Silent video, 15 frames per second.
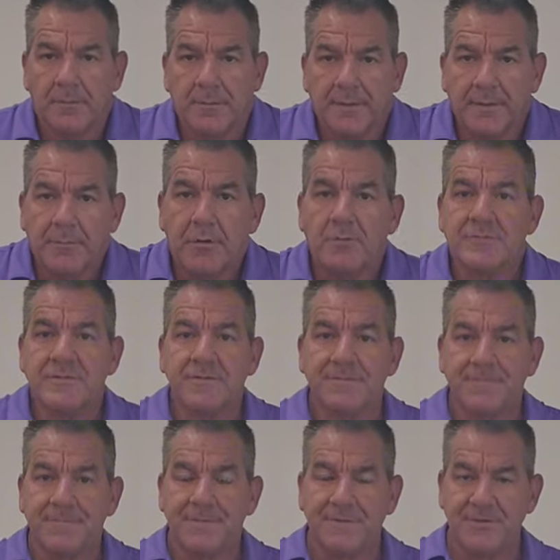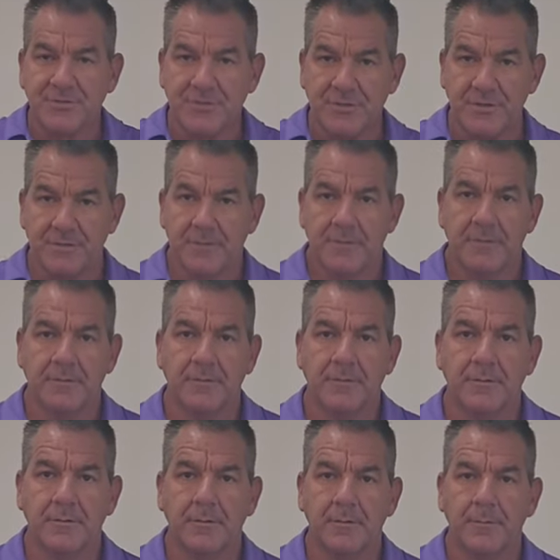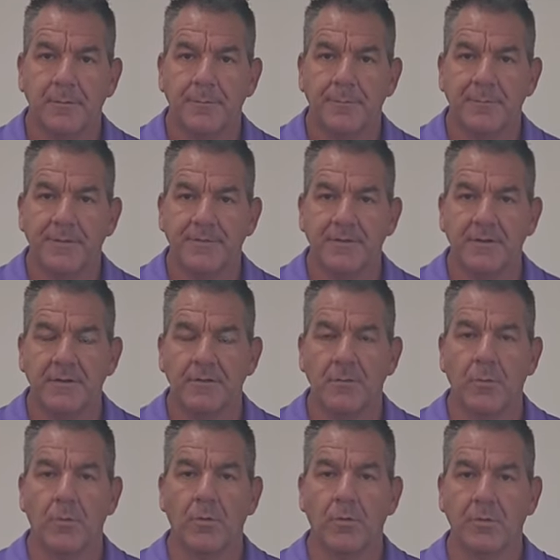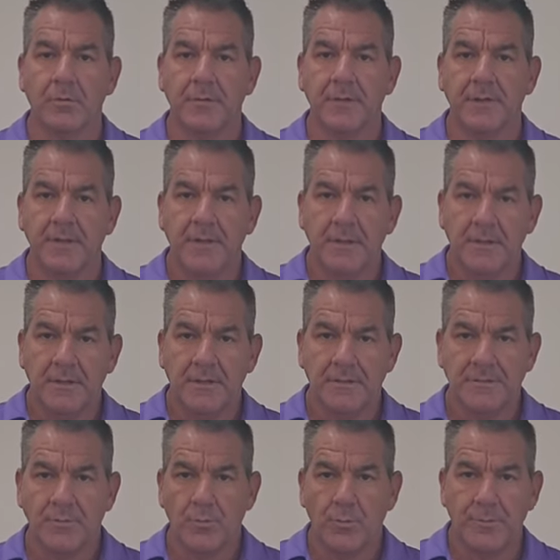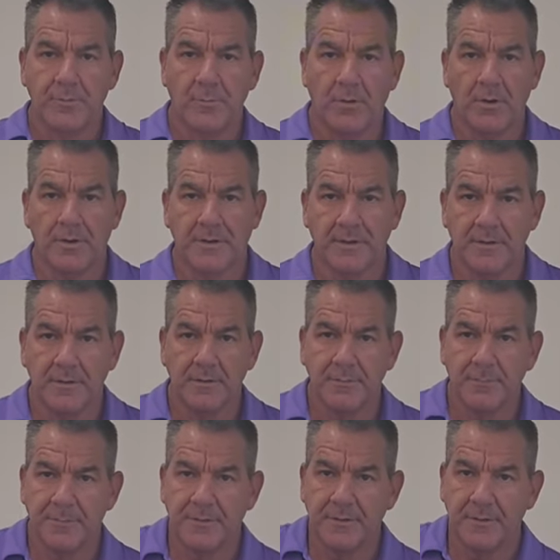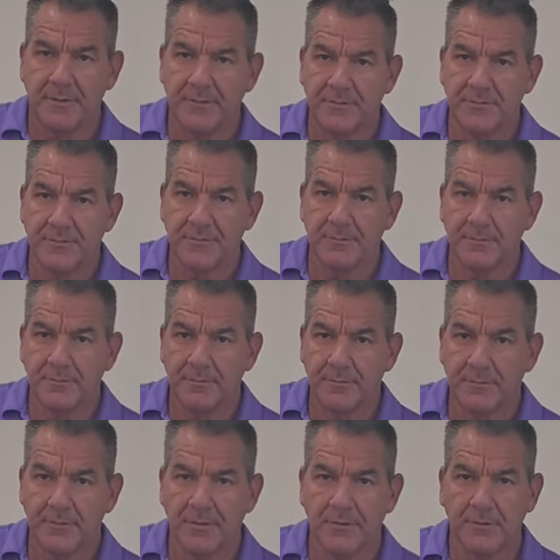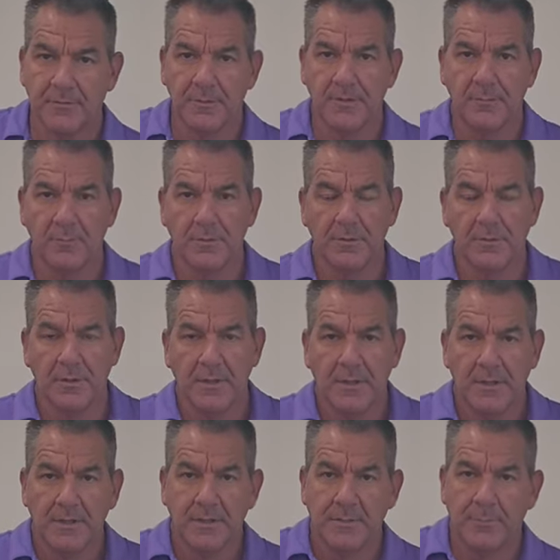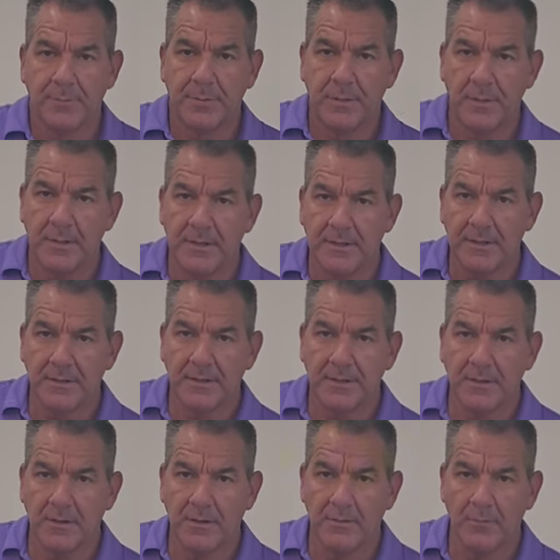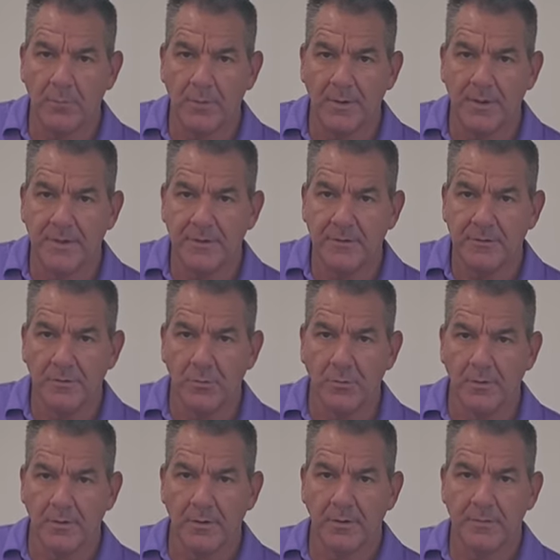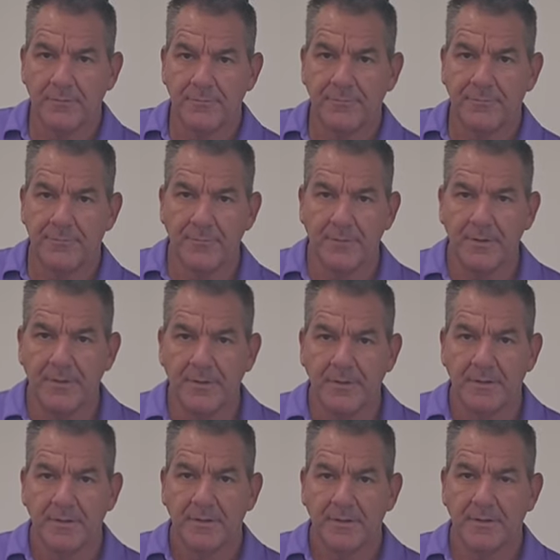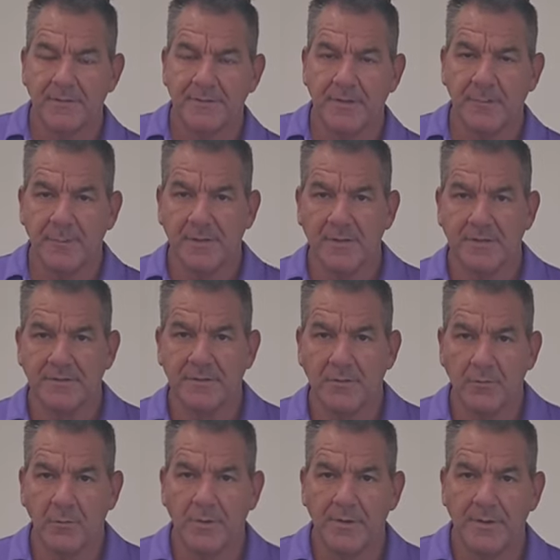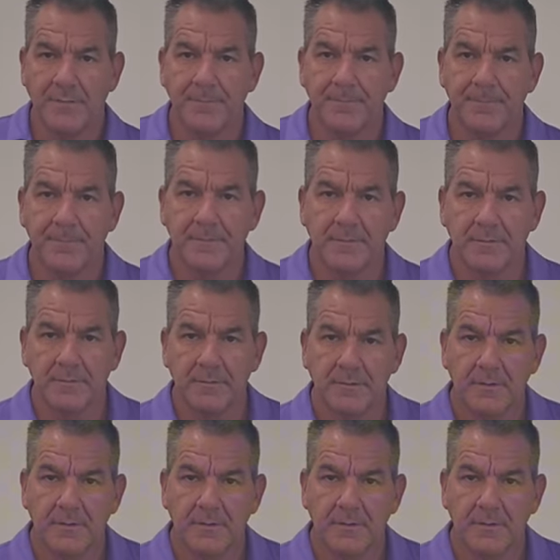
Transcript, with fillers: The most efficient pivot in the world is a woman walking because you literally will completely unweight your foot. You can see how my leg's all the way up,